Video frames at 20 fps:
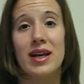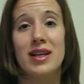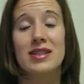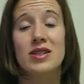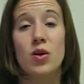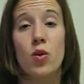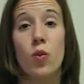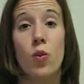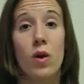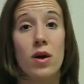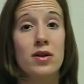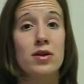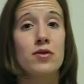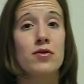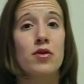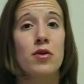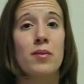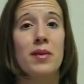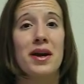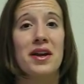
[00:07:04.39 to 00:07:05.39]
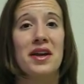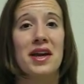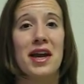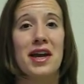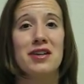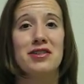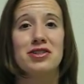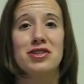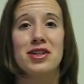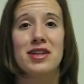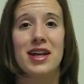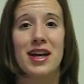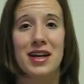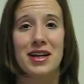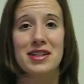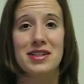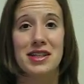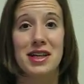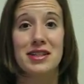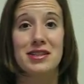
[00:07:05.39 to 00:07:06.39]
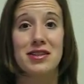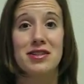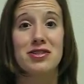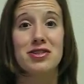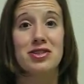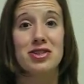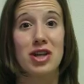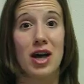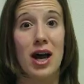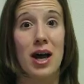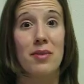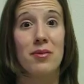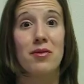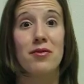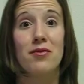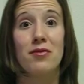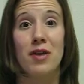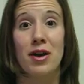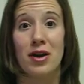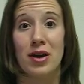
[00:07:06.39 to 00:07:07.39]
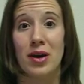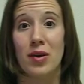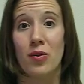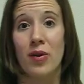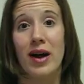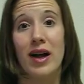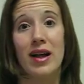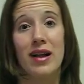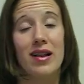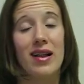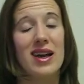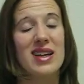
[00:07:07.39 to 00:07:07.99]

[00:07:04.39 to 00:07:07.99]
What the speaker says: It's a wonderful medication, and it does its job very well.